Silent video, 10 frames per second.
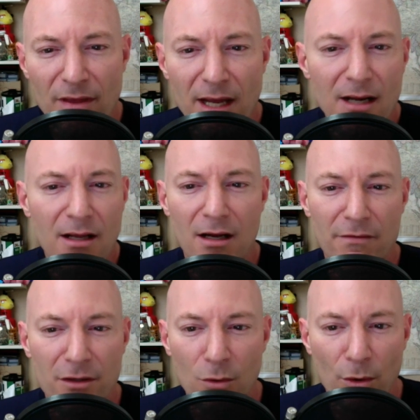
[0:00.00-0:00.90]
any of
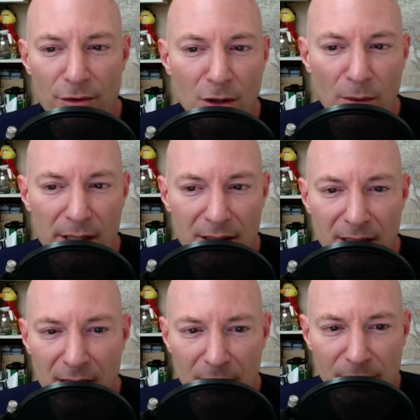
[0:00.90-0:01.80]
the North Korean
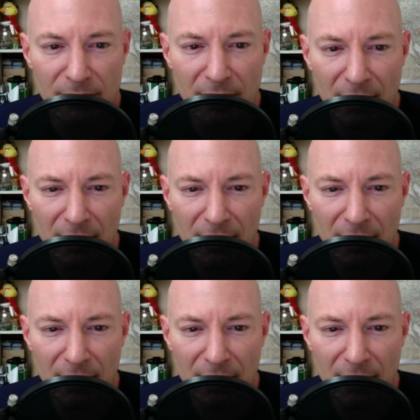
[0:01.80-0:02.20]
Kims,